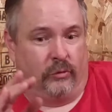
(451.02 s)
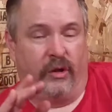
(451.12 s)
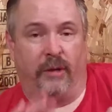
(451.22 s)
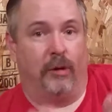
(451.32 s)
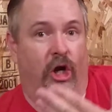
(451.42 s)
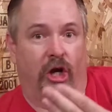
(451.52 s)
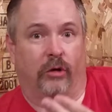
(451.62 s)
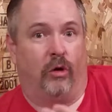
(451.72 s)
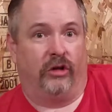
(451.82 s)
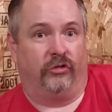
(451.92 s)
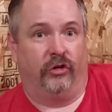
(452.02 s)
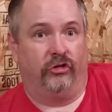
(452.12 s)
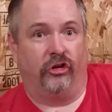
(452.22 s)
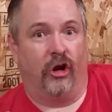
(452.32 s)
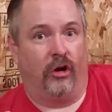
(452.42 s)
Read a book, watch a few
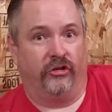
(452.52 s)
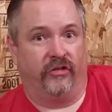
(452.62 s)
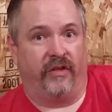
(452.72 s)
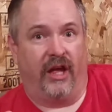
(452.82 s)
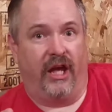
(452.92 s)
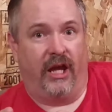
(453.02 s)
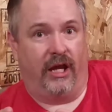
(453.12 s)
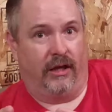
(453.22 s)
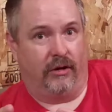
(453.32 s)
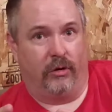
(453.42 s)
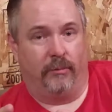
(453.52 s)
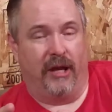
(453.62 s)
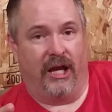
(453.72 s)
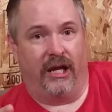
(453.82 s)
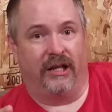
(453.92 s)
shows, hit the hay, go to
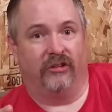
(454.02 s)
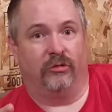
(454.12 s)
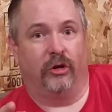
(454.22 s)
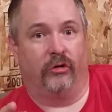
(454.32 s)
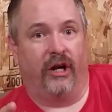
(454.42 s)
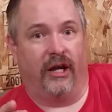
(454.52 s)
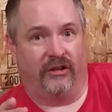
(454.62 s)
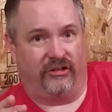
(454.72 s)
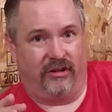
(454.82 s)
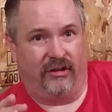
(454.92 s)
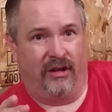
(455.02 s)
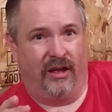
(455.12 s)
bed, get some good rest.